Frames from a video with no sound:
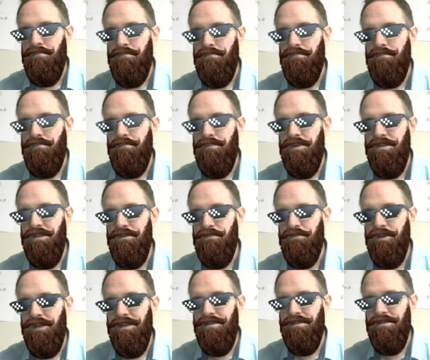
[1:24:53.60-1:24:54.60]
is at
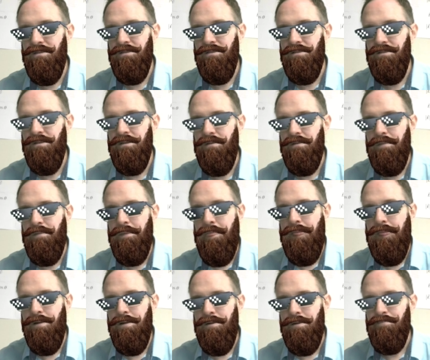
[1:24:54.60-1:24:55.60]
rest,
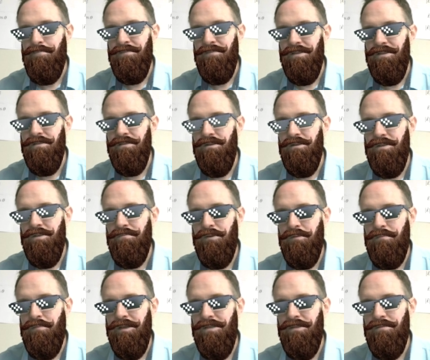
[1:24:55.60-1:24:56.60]
so its
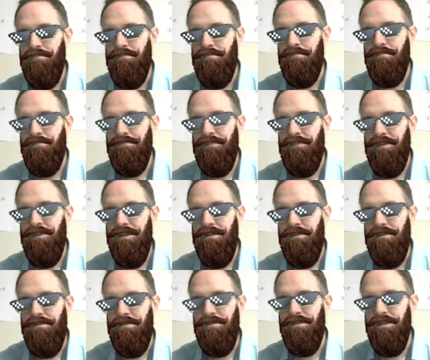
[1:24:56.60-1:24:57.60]
momentum
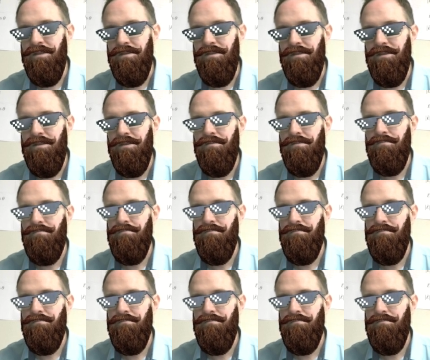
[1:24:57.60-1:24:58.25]
is 0.